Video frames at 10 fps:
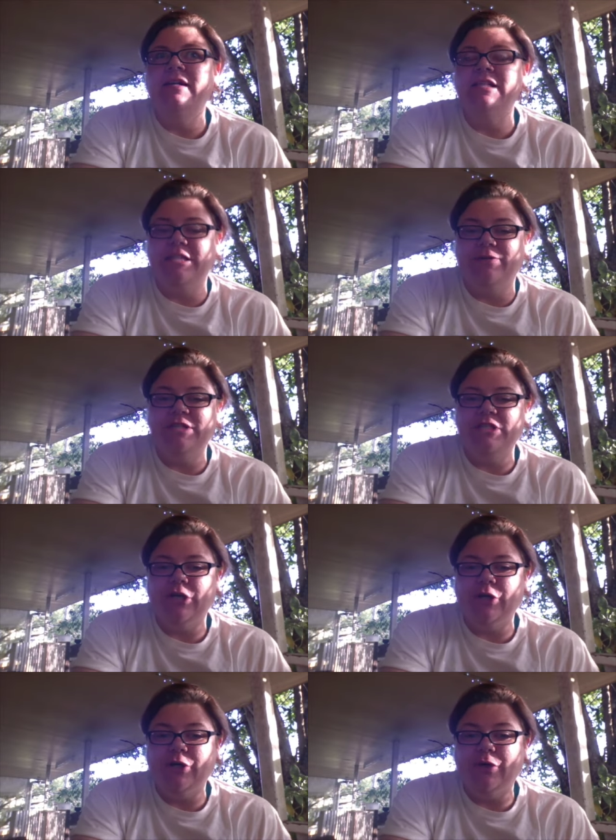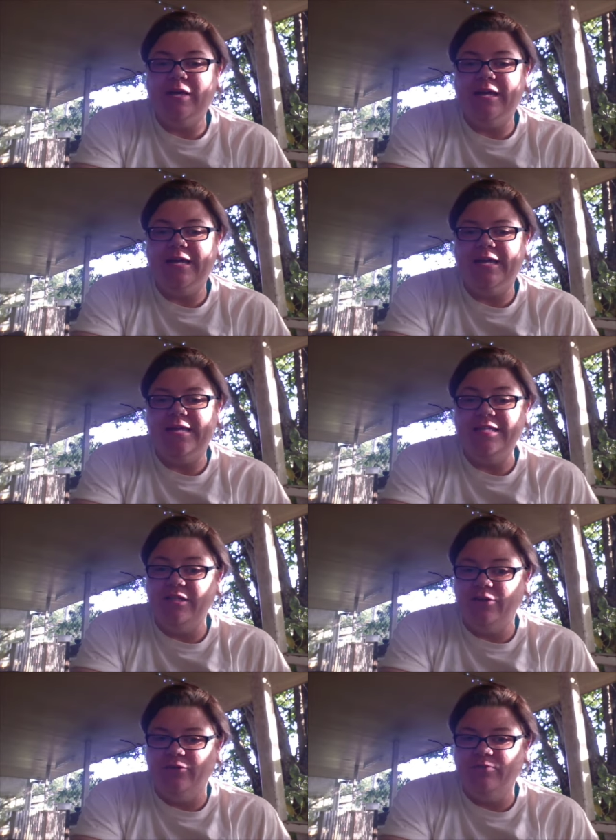so and so is
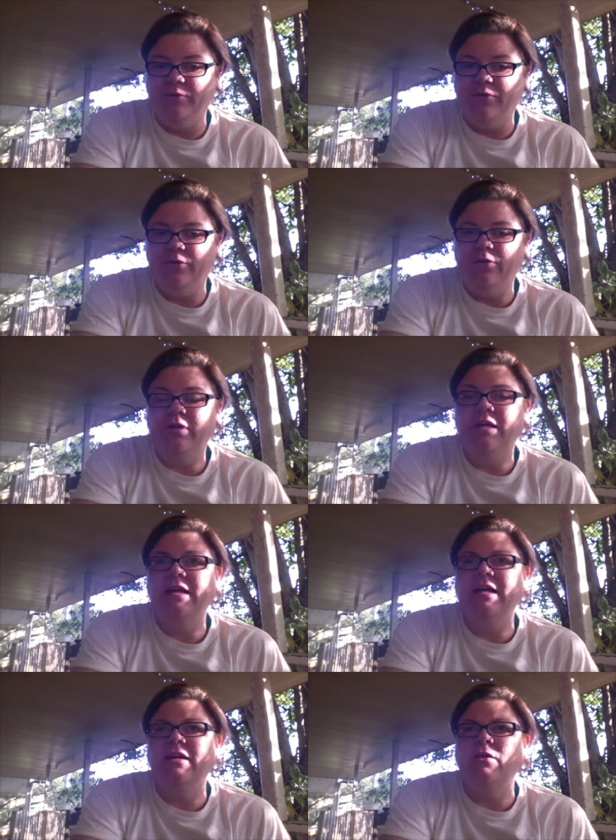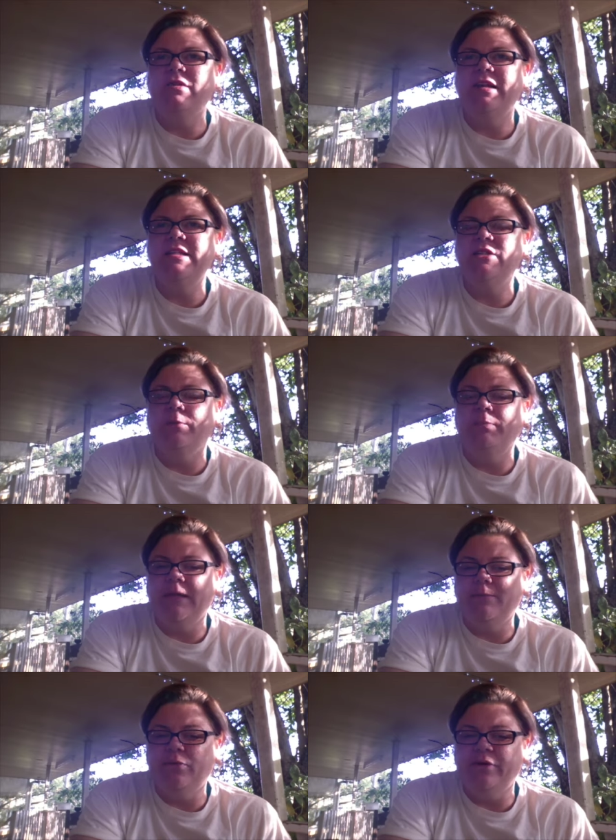in hospital. It looks like he's got
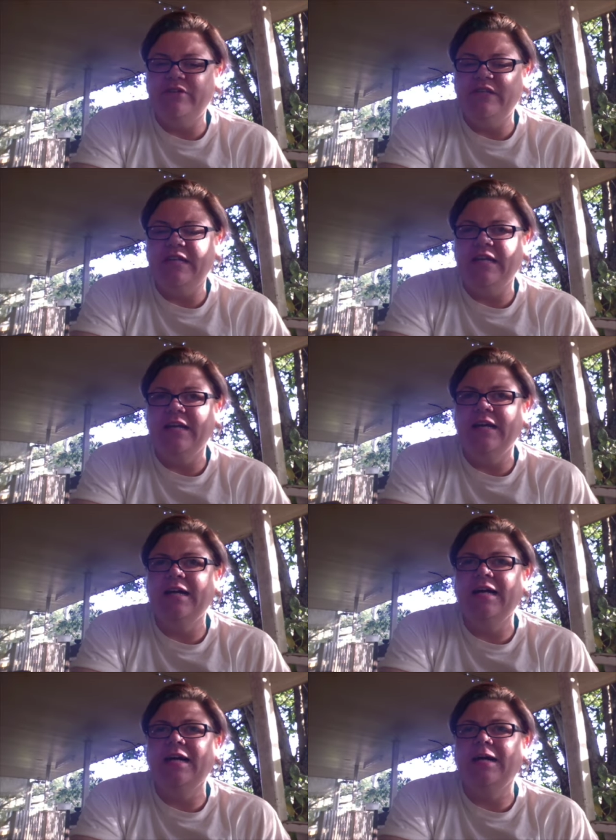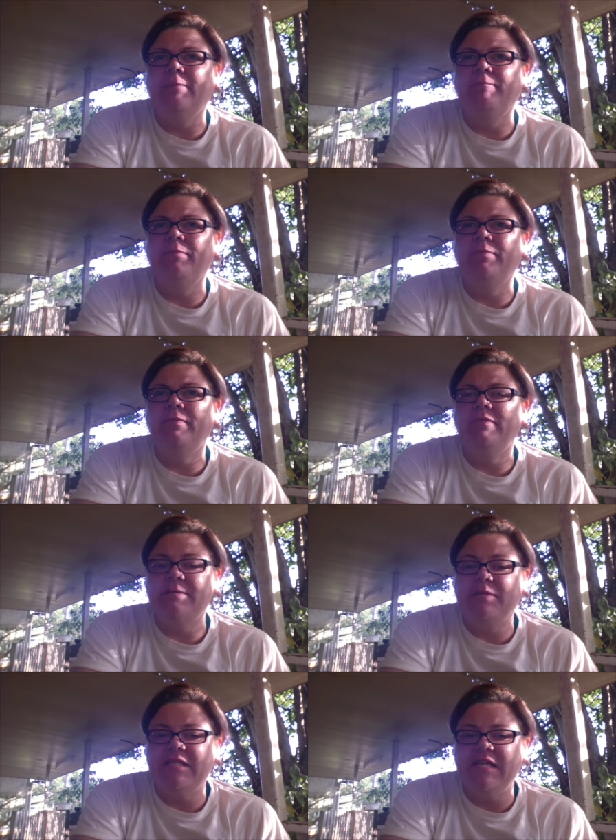blood poisoning, um,
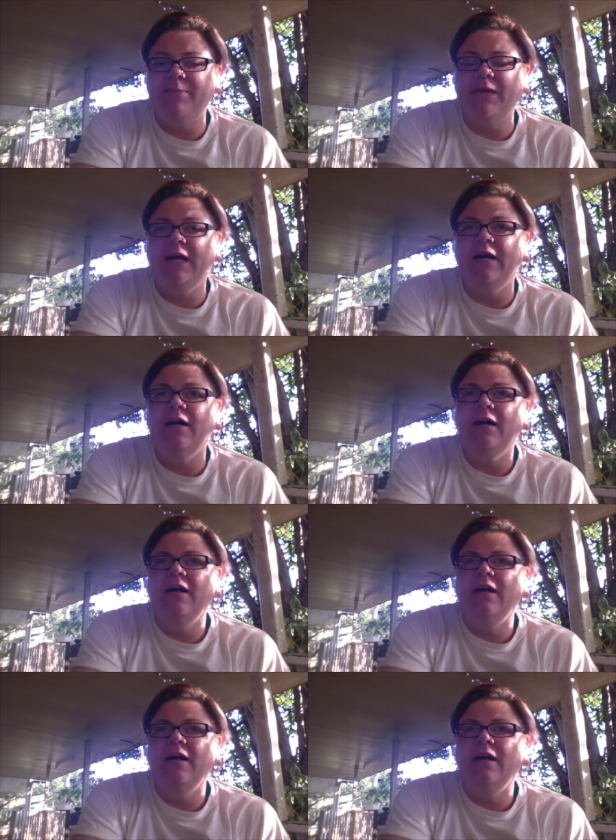septicemia